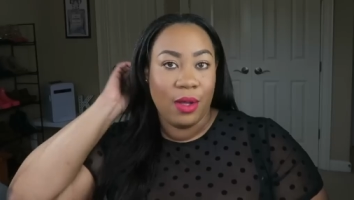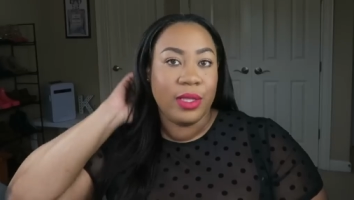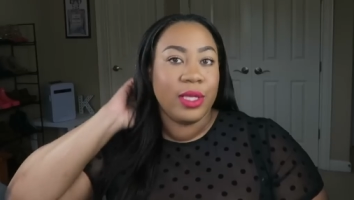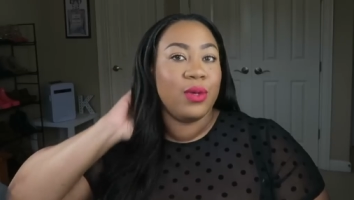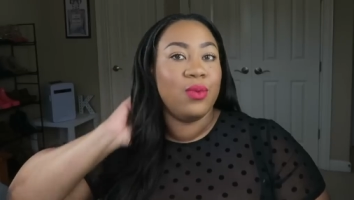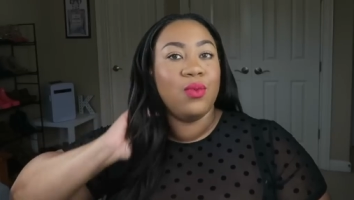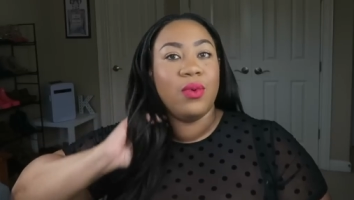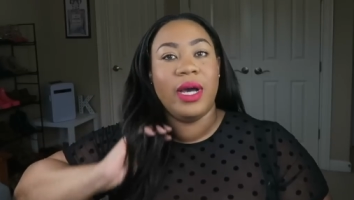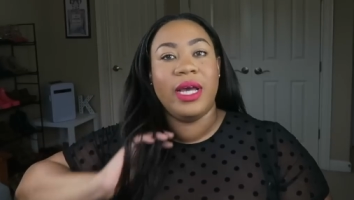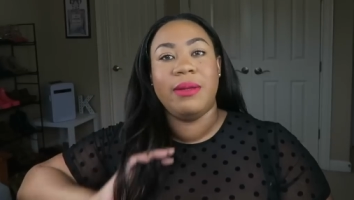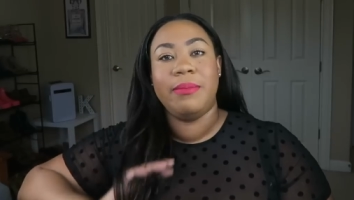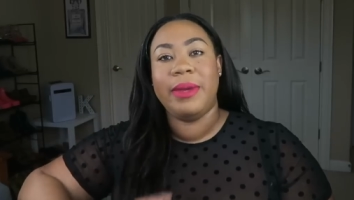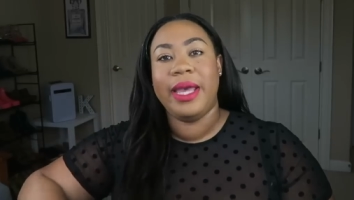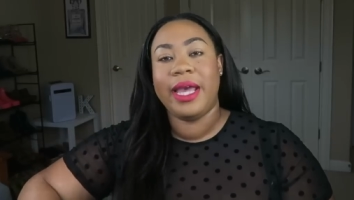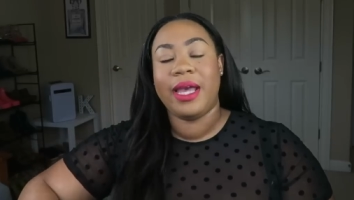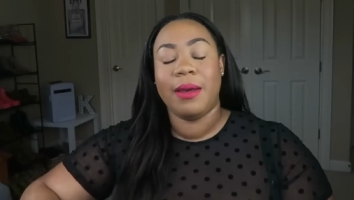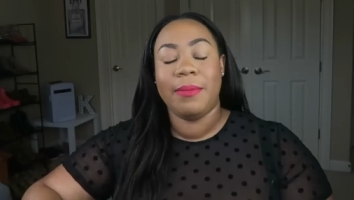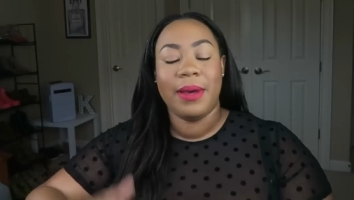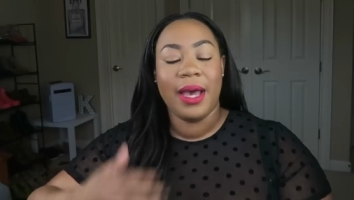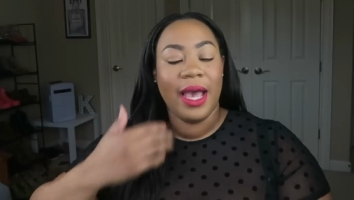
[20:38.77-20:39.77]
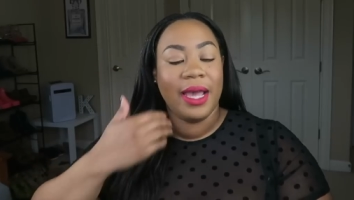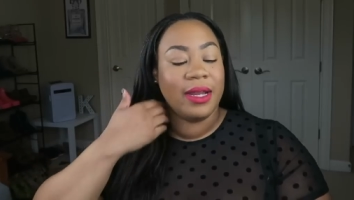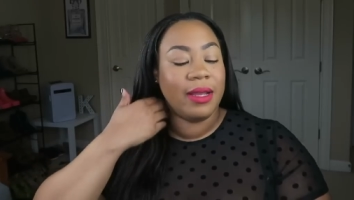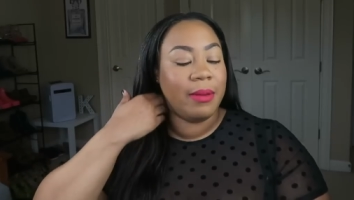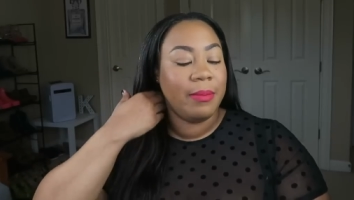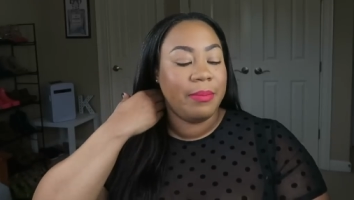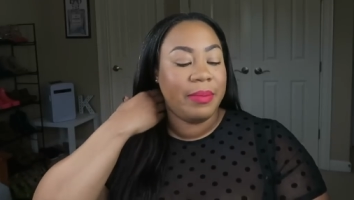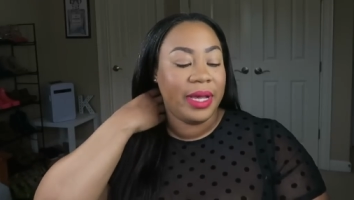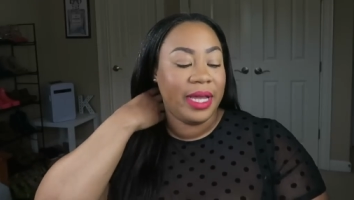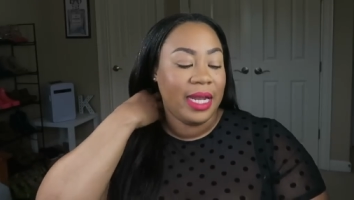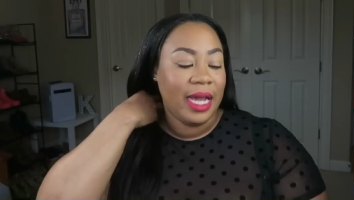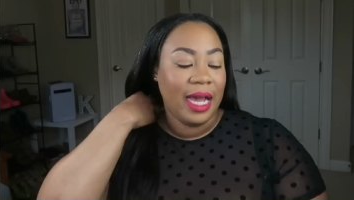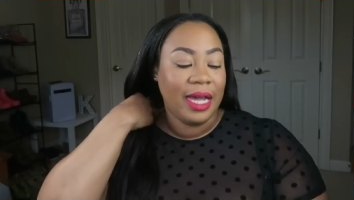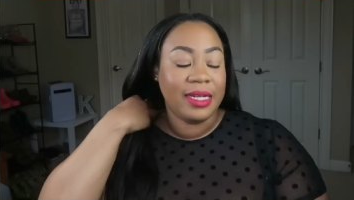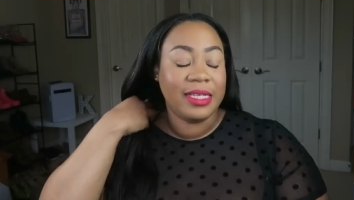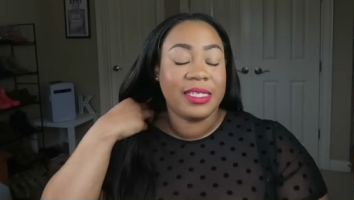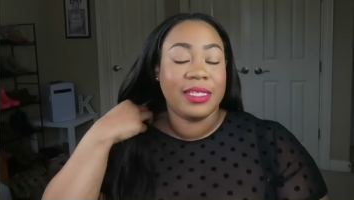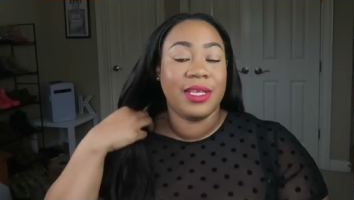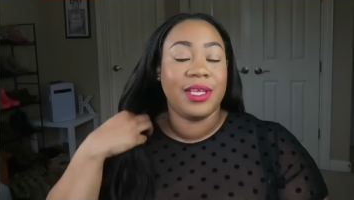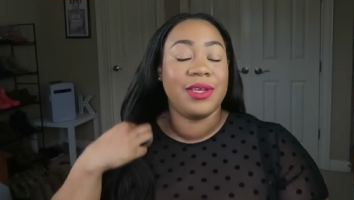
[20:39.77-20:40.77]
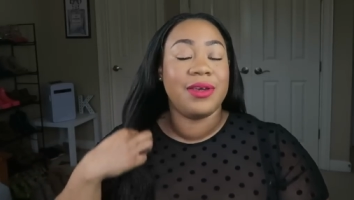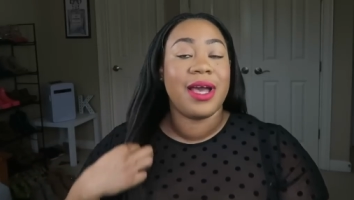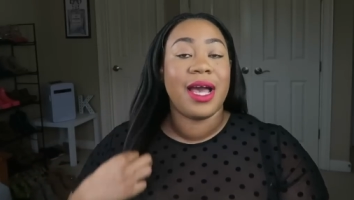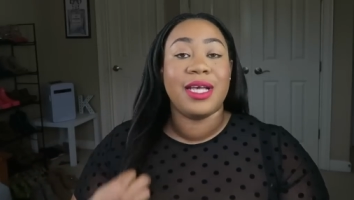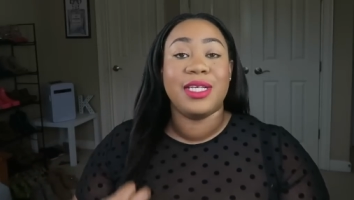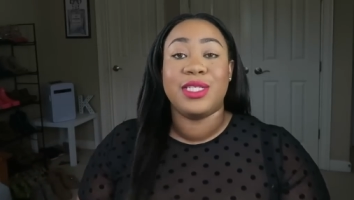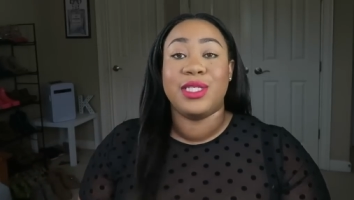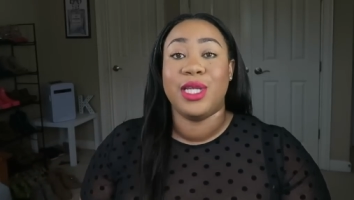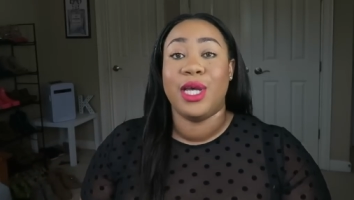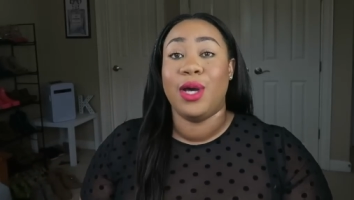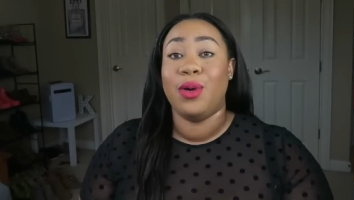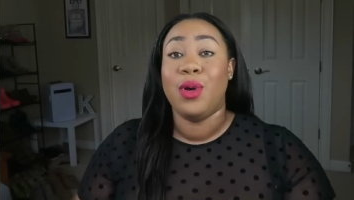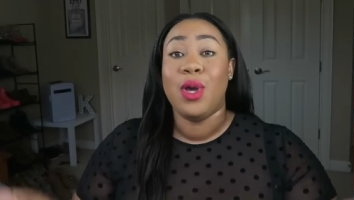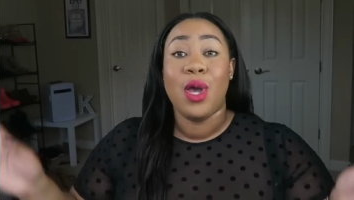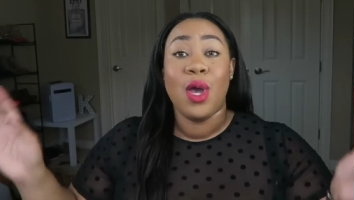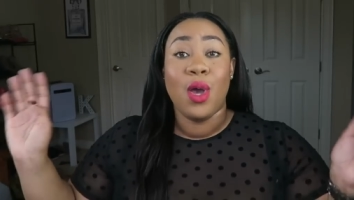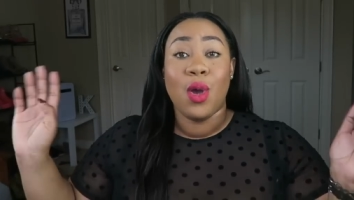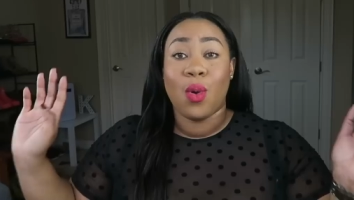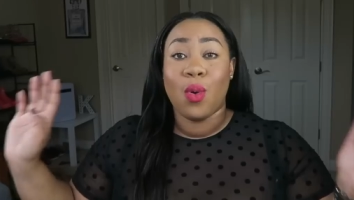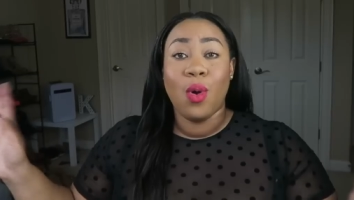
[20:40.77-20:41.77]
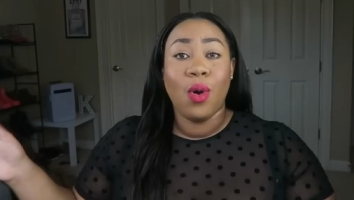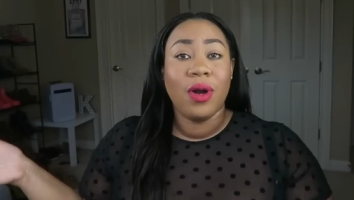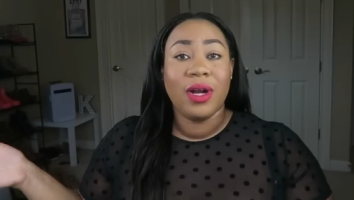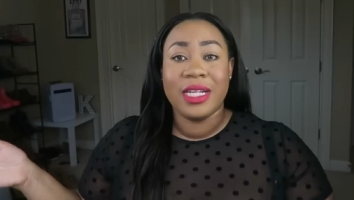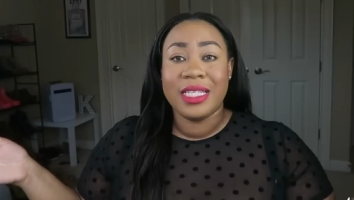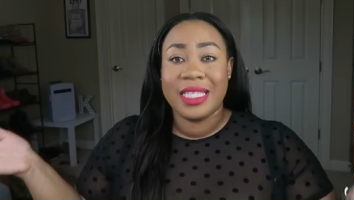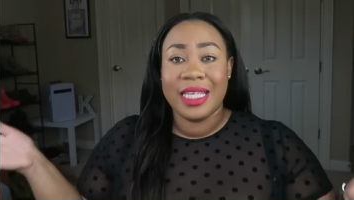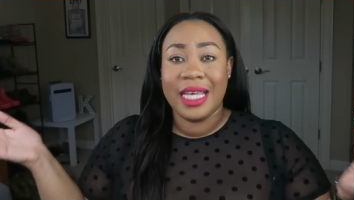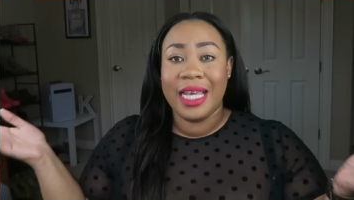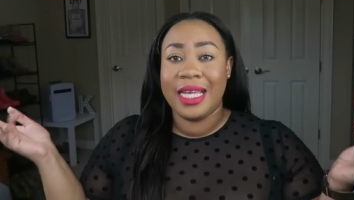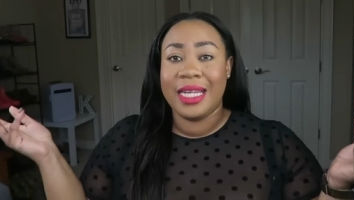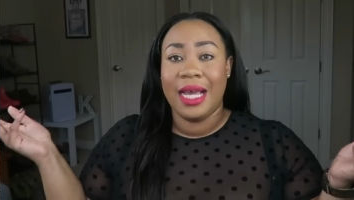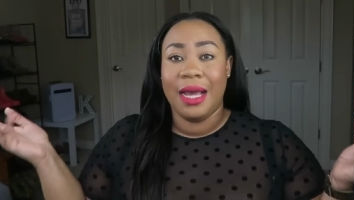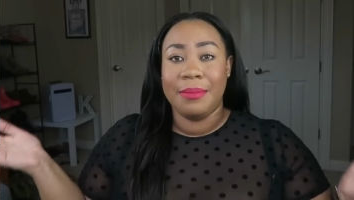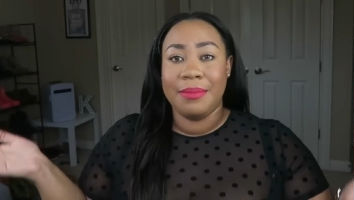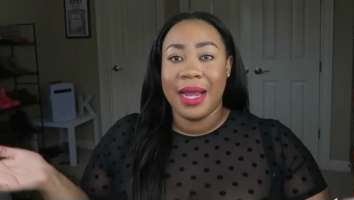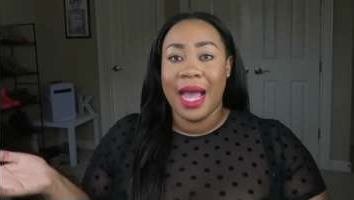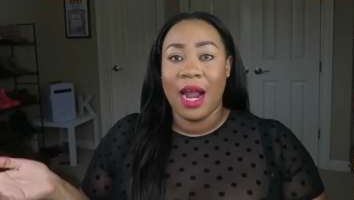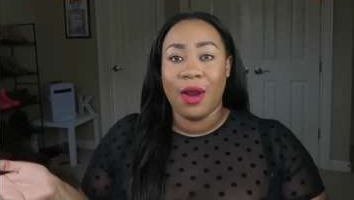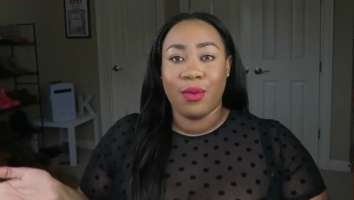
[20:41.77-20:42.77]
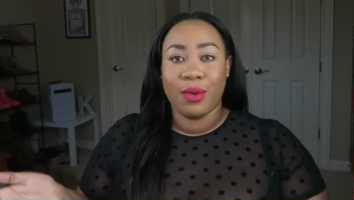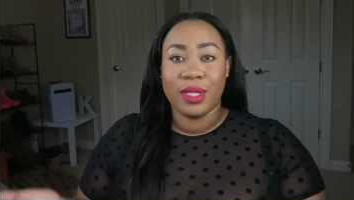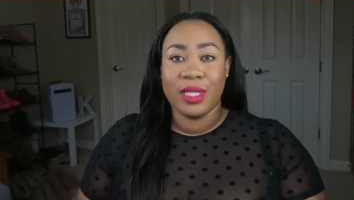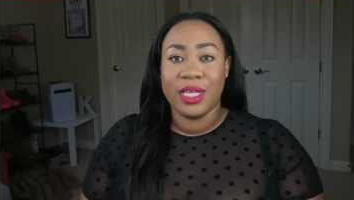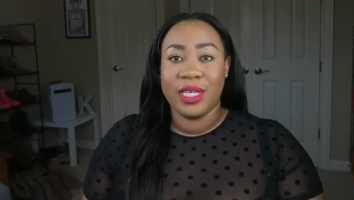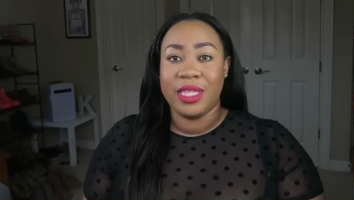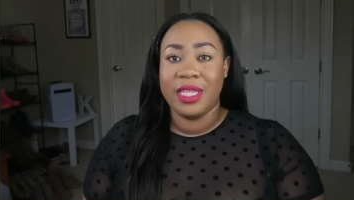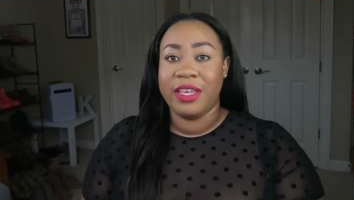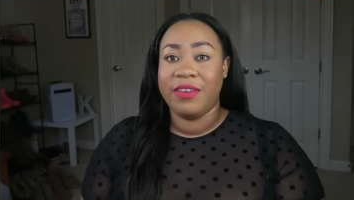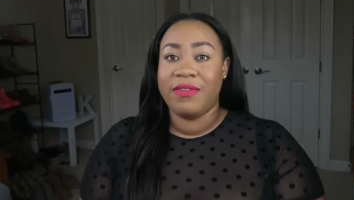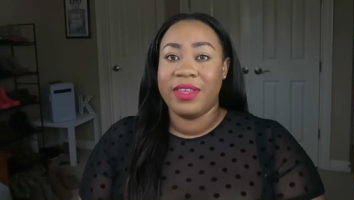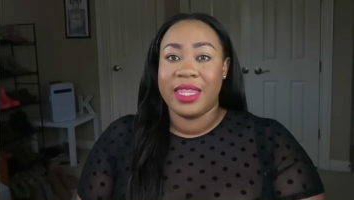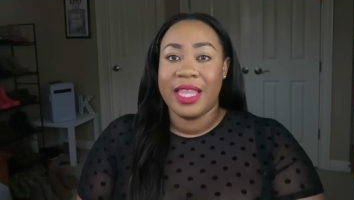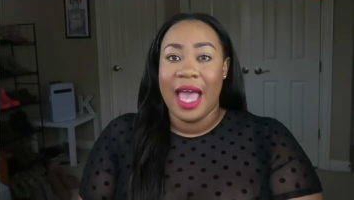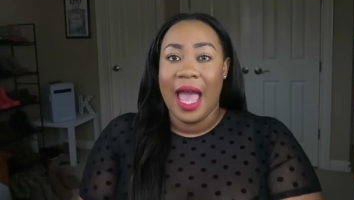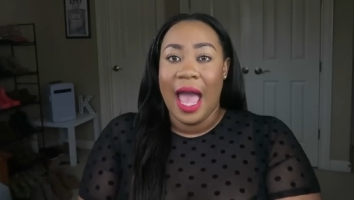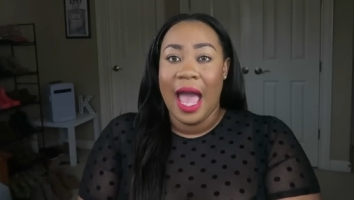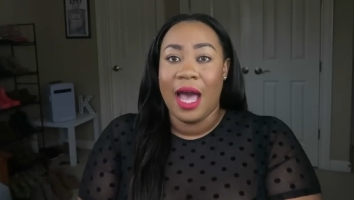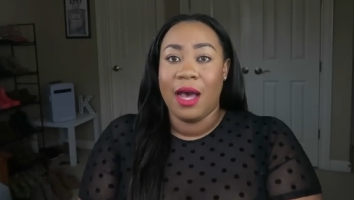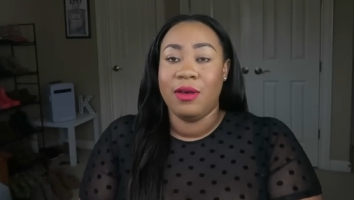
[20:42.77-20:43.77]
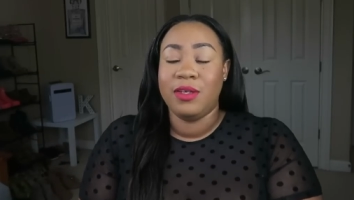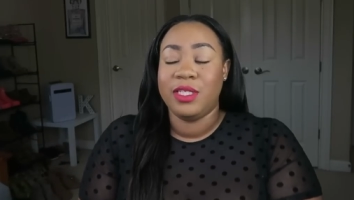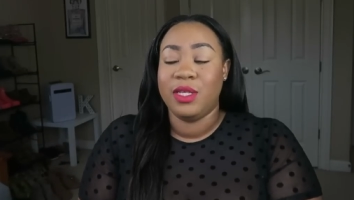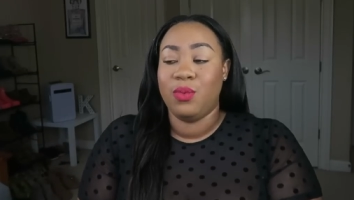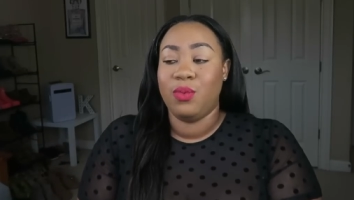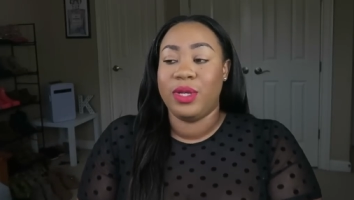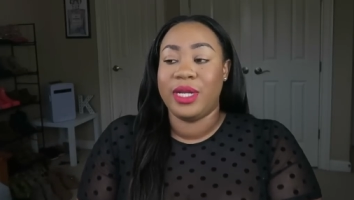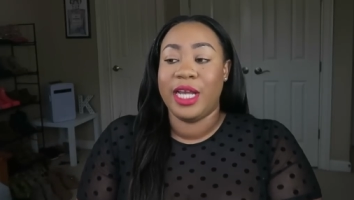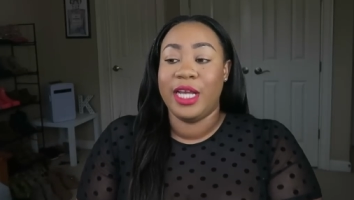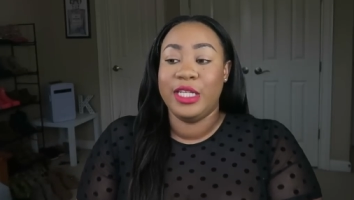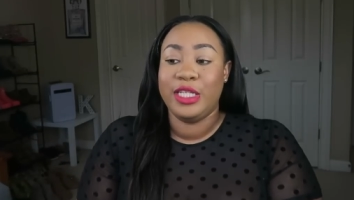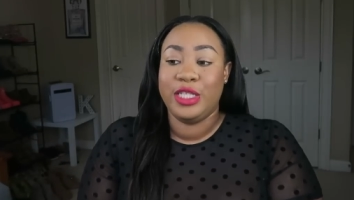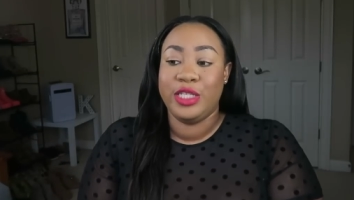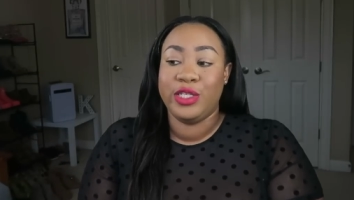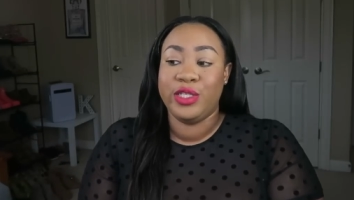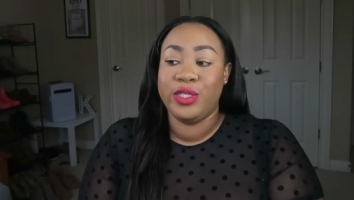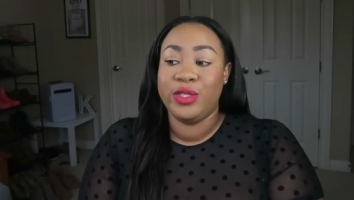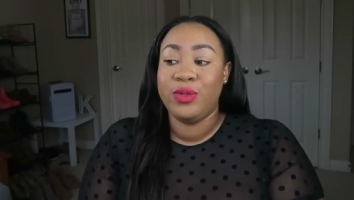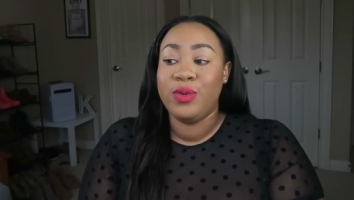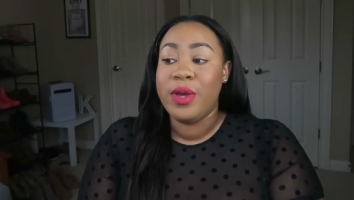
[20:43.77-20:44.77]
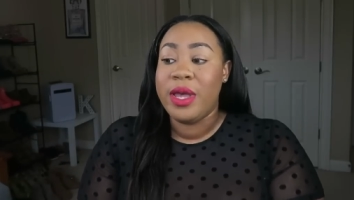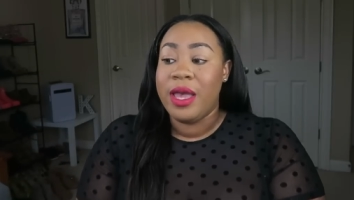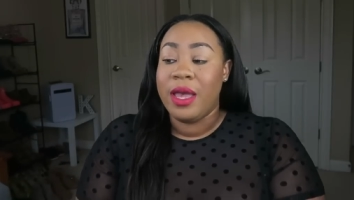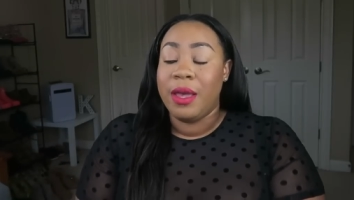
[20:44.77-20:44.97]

Only one makeup item, but honestly, you guys know, quarantine, I'm not really leaving the house, and when I do,